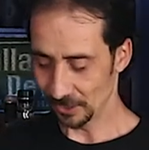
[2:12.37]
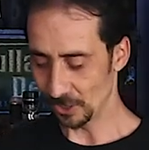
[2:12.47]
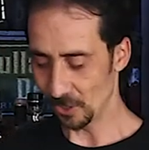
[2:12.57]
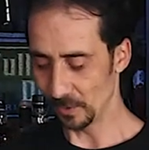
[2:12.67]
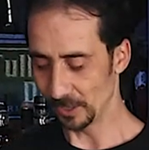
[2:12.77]

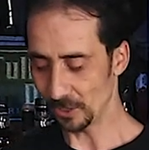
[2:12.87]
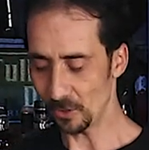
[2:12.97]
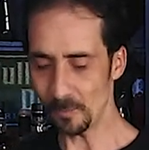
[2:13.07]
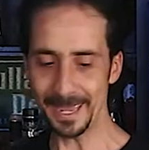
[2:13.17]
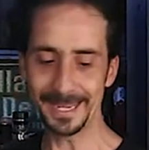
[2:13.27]
So, it's
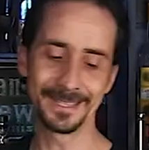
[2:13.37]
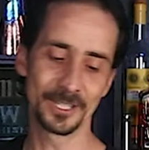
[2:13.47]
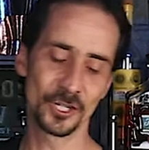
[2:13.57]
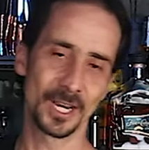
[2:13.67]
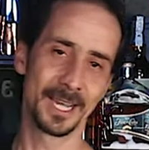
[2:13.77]
all making
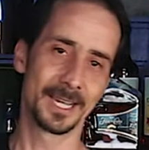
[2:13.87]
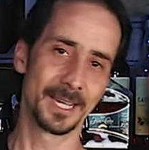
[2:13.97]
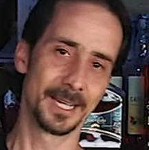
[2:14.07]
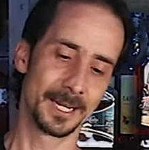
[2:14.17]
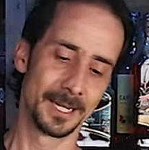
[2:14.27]
the
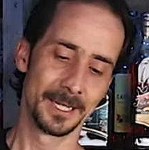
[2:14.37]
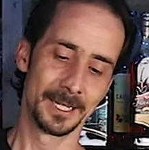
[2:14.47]
shaker.